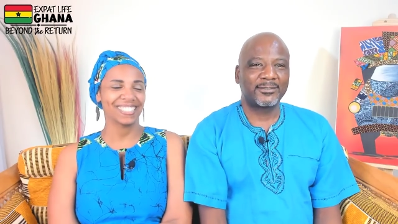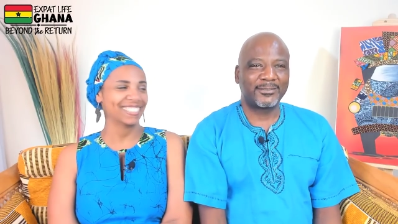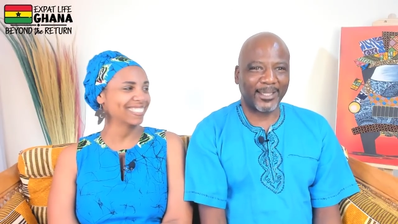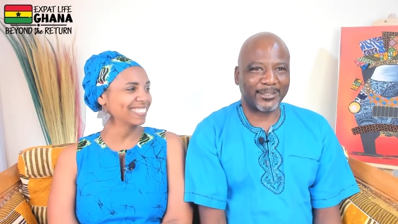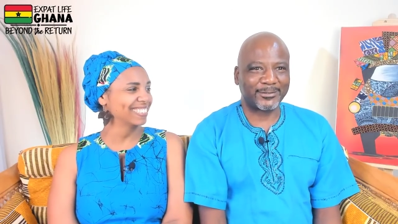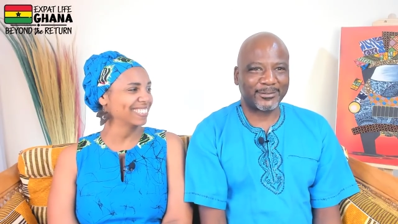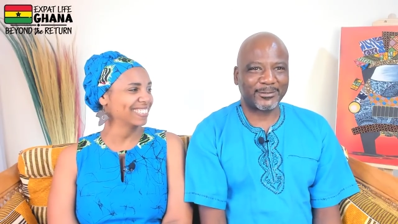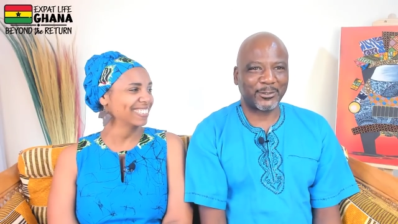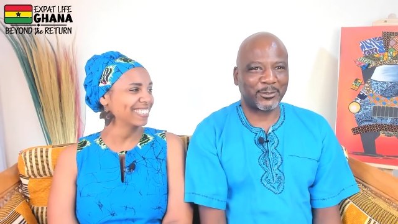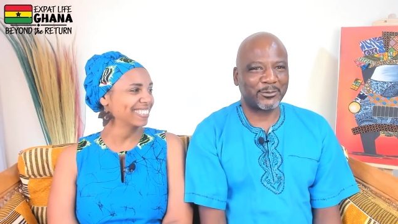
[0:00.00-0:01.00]
Speaker 1: yes.
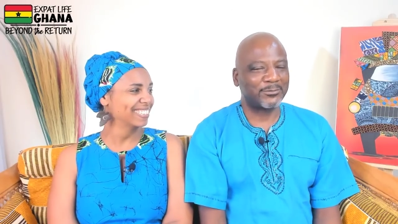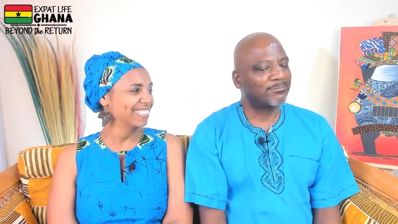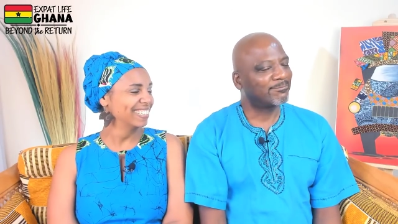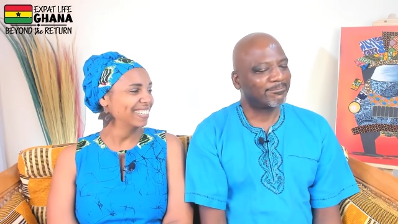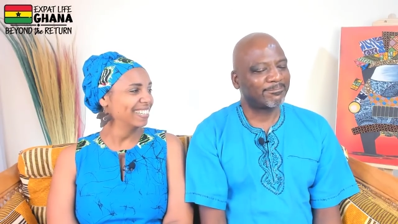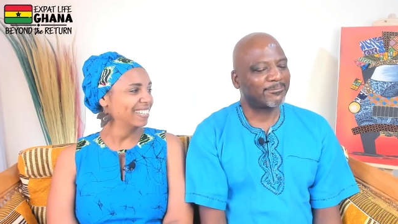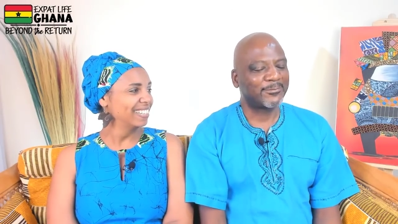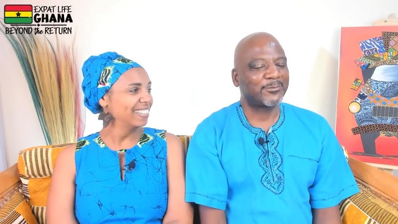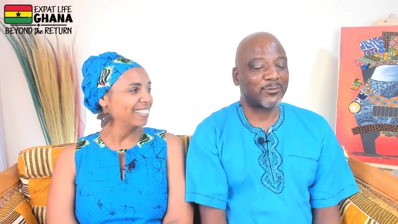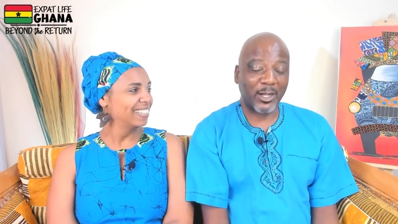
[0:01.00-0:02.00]
So
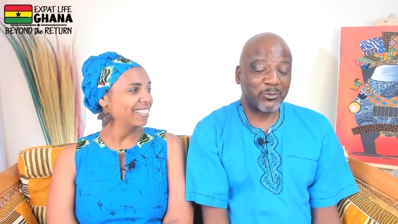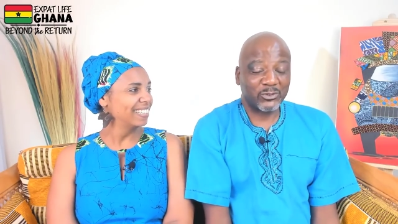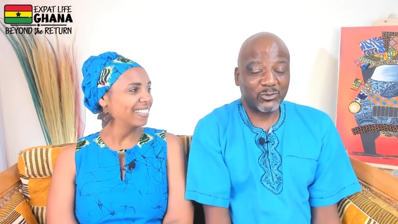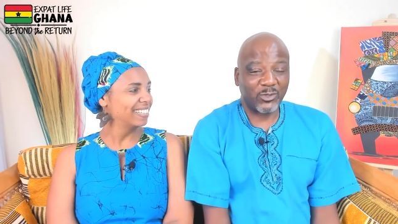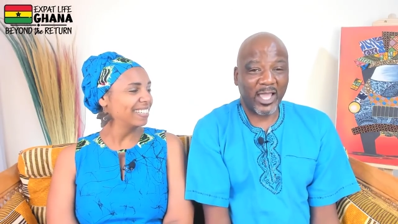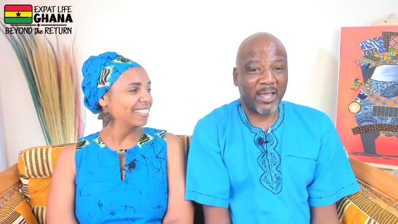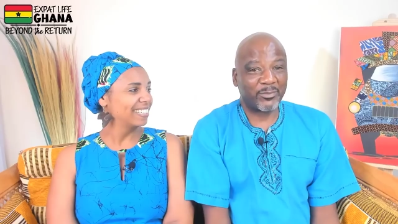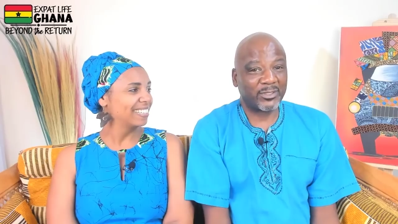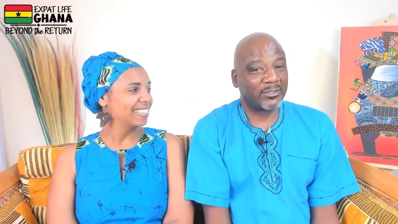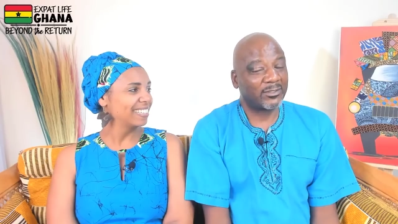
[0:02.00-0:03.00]
robberies do
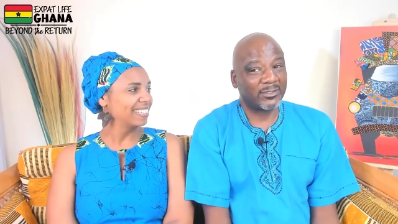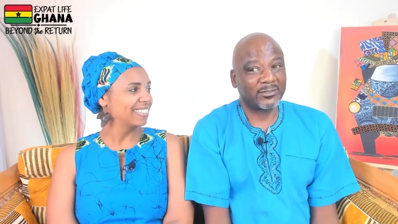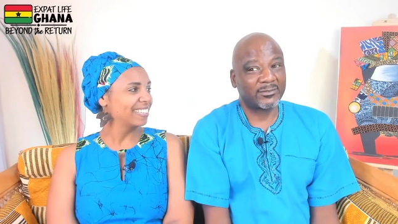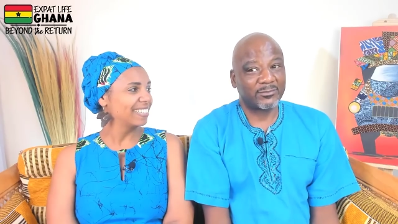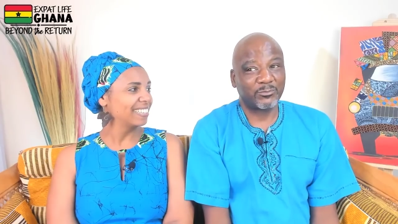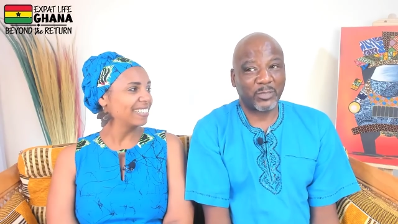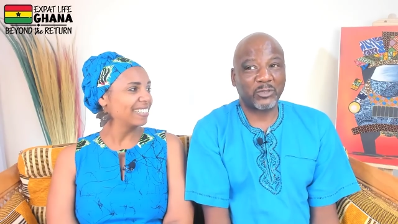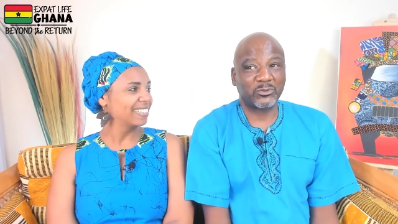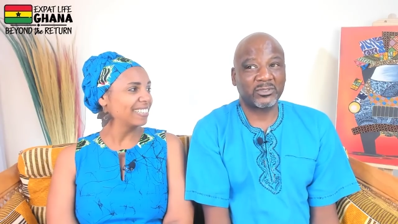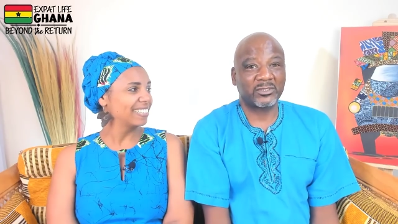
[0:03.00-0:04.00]
happen. The
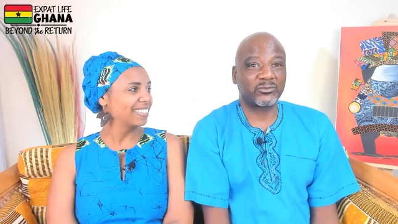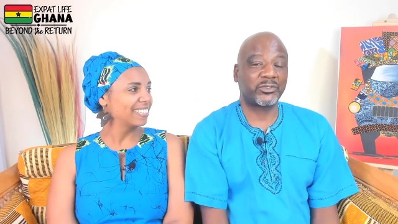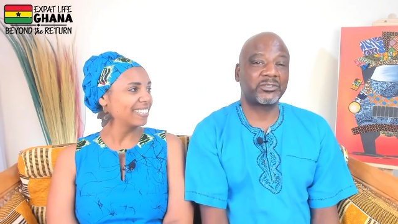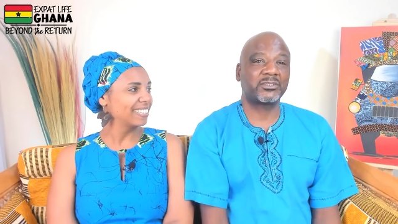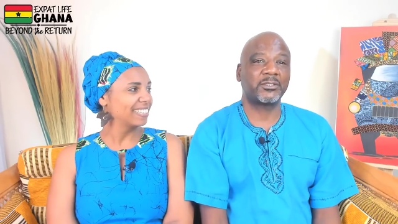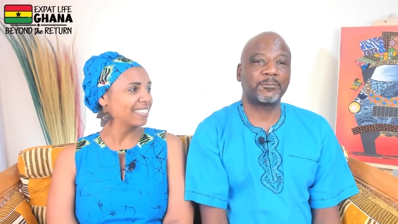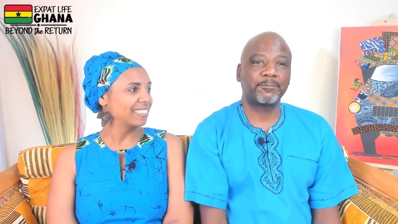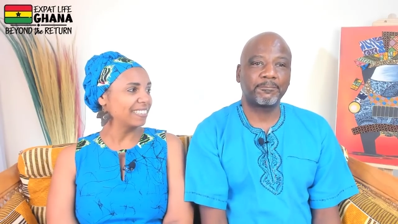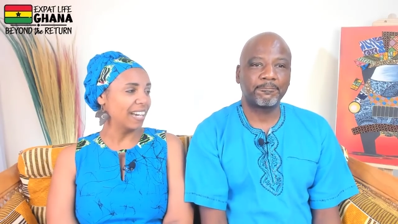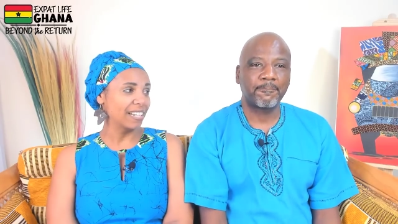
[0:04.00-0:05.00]
penalty is very steep.
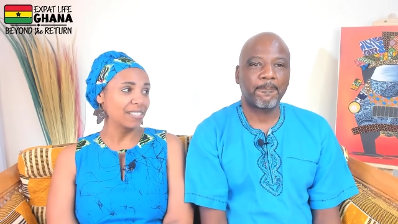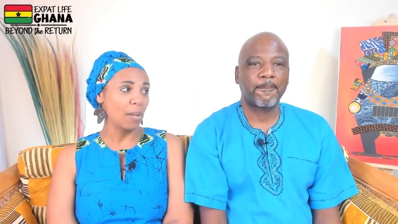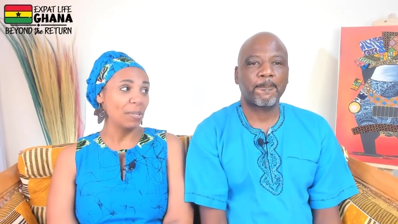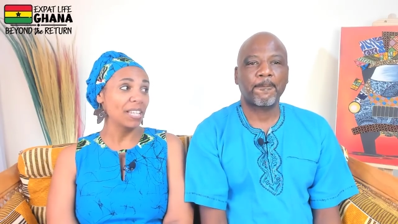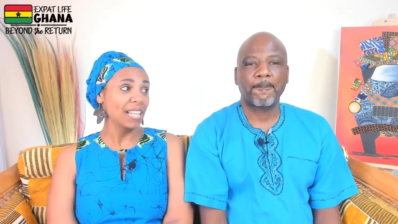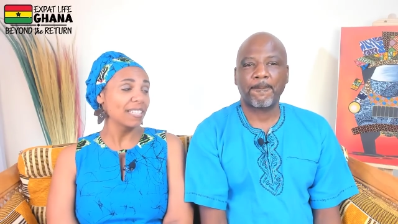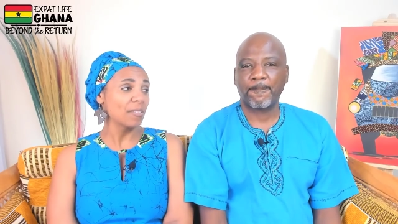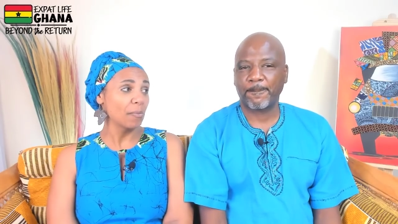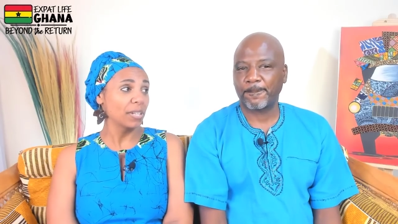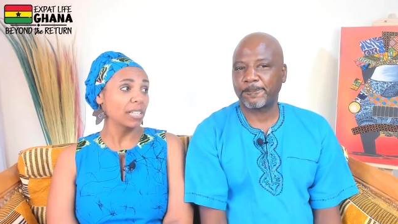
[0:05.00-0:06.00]
Speaker 2: Yeah, I mean, and that's
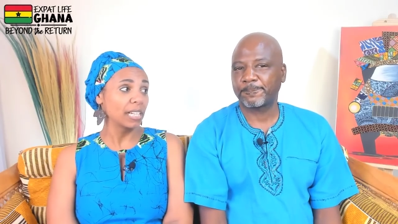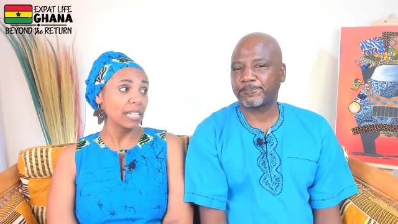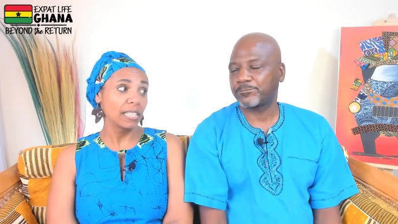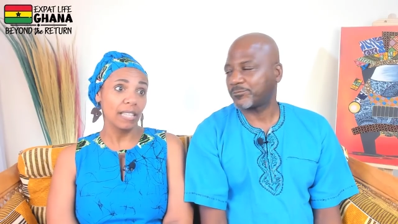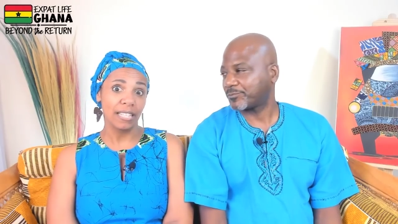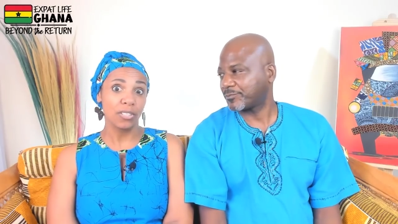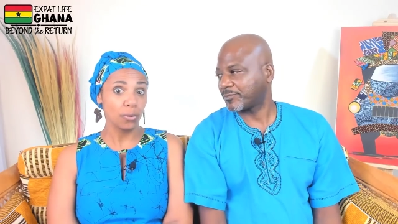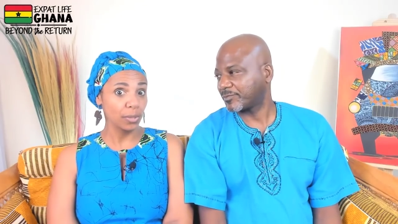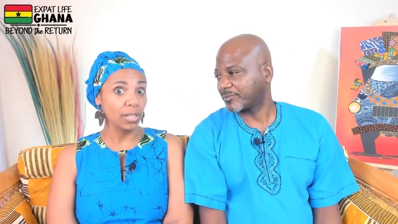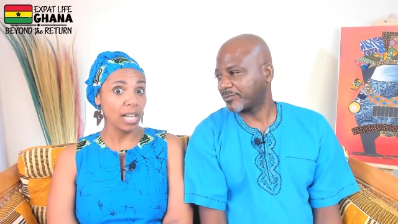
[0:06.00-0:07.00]
something like that's the
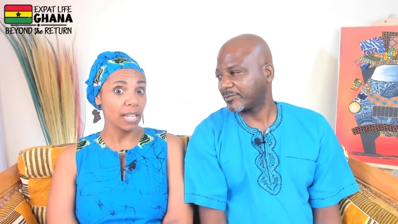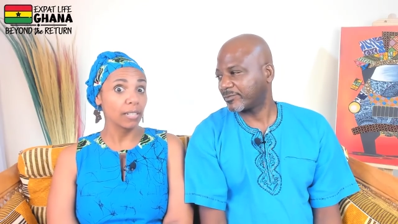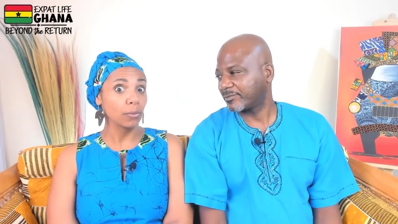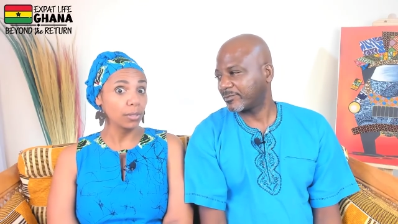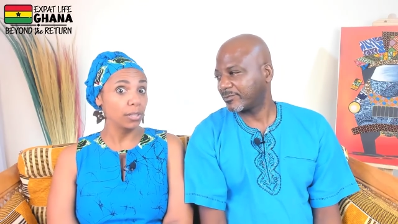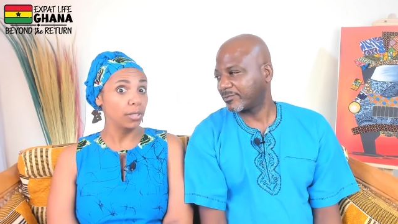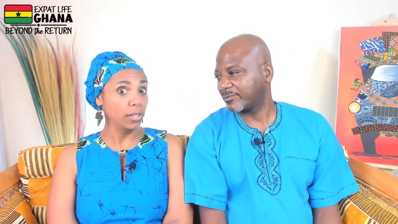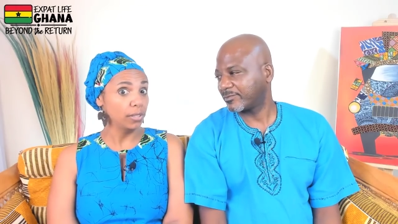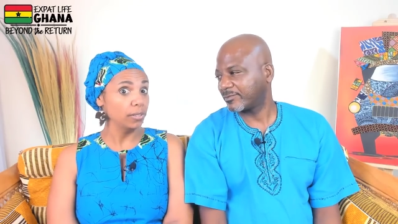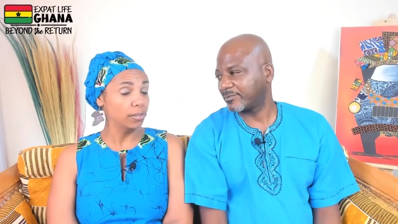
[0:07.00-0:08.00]
real Ghana.
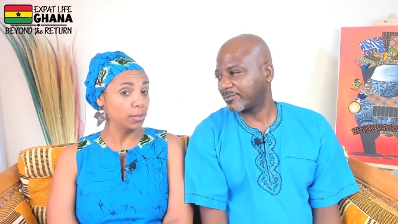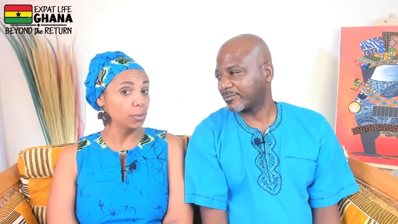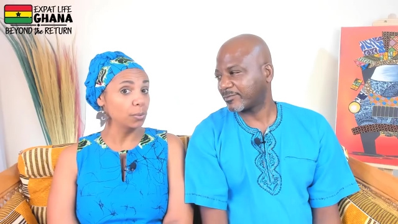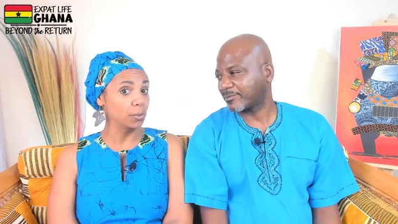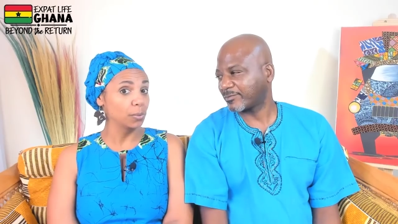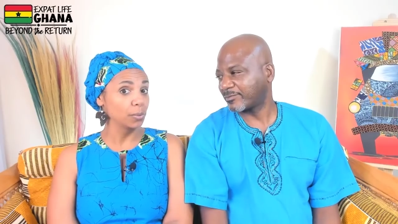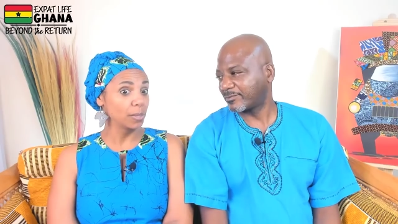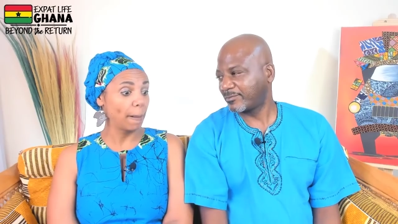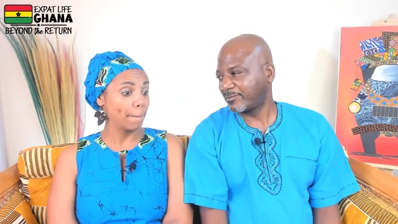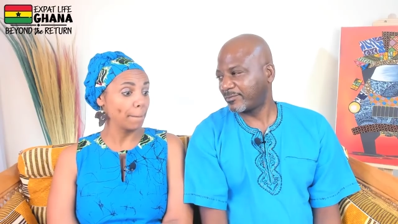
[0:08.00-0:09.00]
Speaker 1: Shoo.
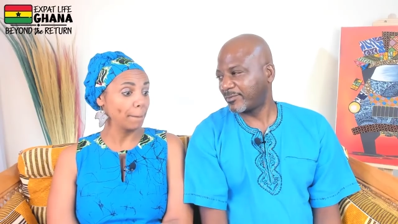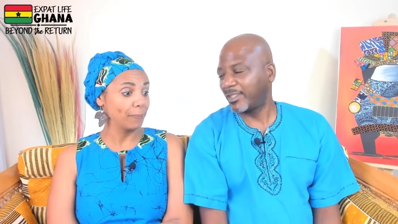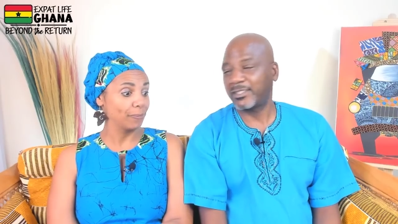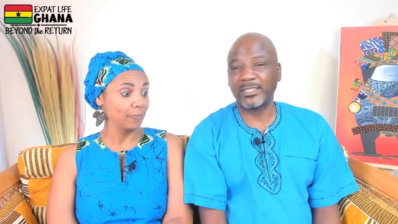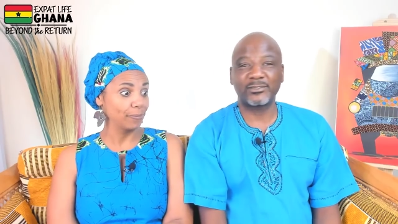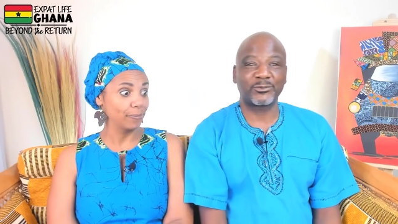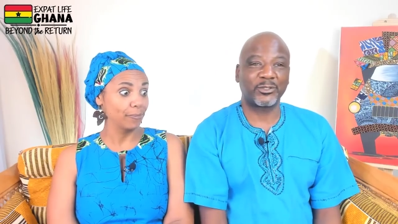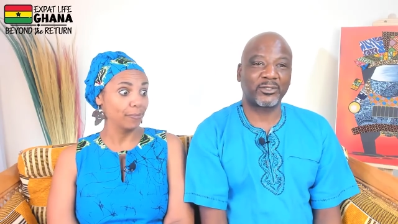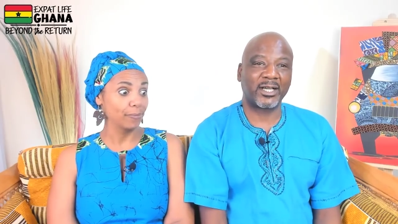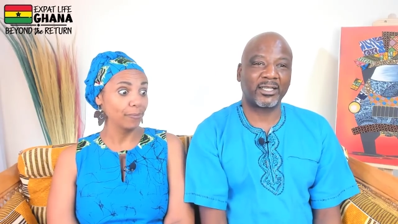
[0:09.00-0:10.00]
That's the real
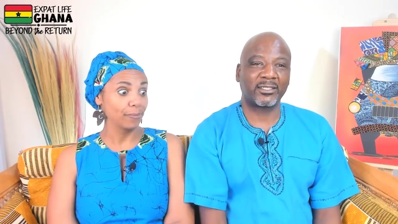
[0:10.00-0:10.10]
Ghana.